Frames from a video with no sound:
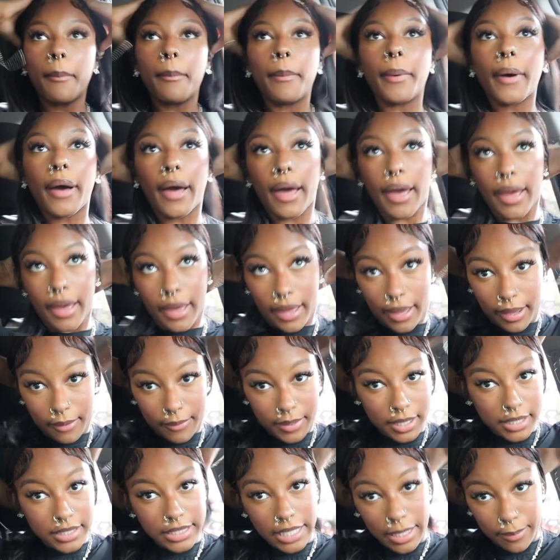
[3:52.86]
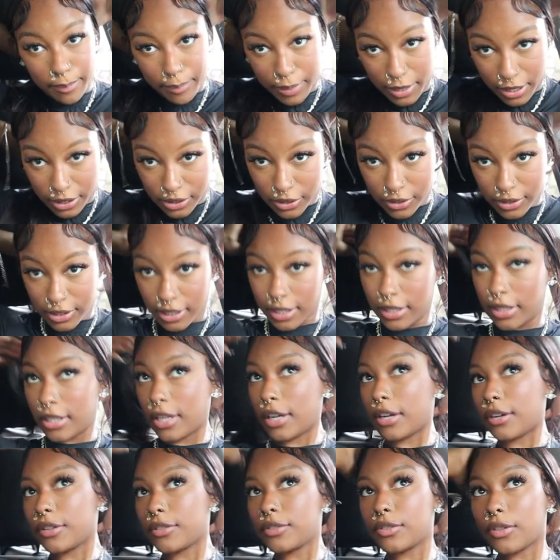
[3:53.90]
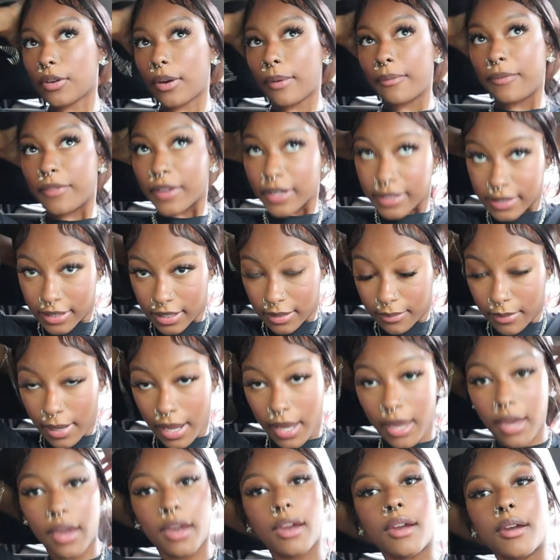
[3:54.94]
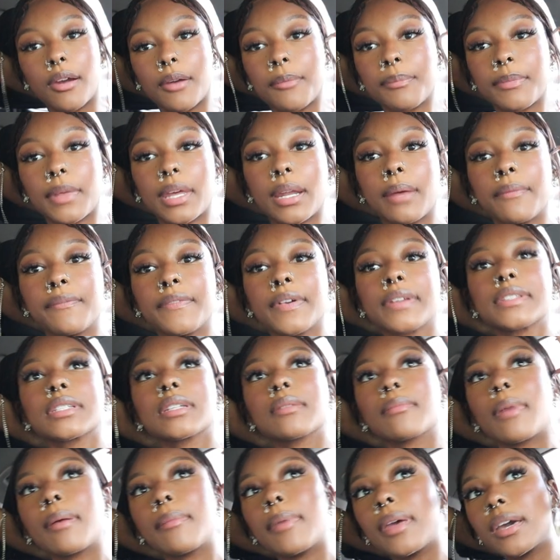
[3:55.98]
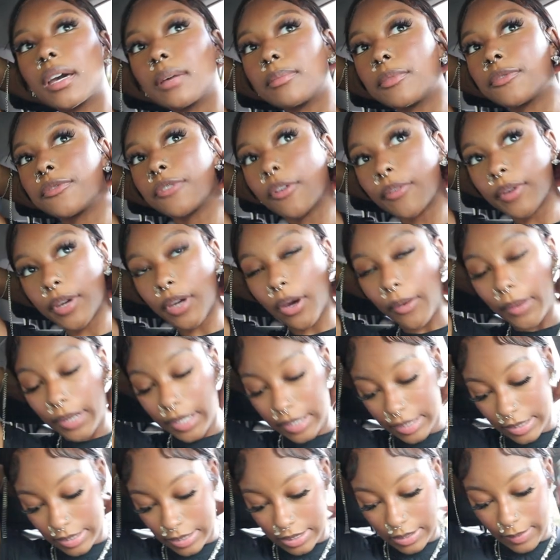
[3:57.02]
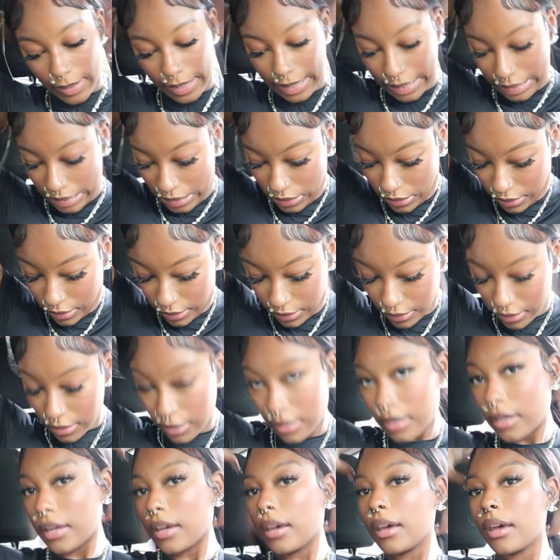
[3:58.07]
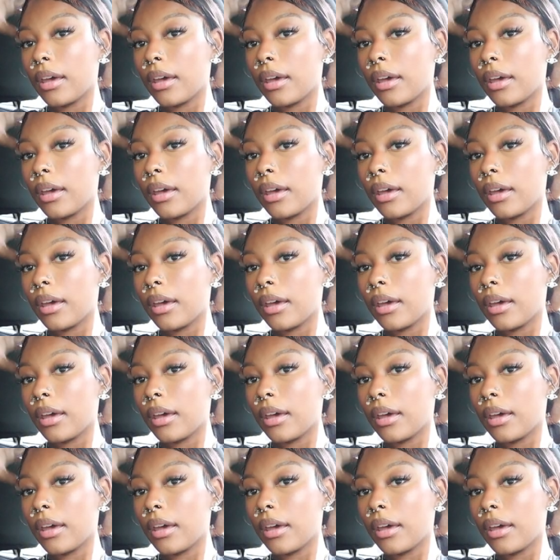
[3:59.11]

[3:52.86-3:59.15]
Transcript: but i want to take pictures in there so i'm fixing my hair and i'm fixing my makeup before we go in so i can look good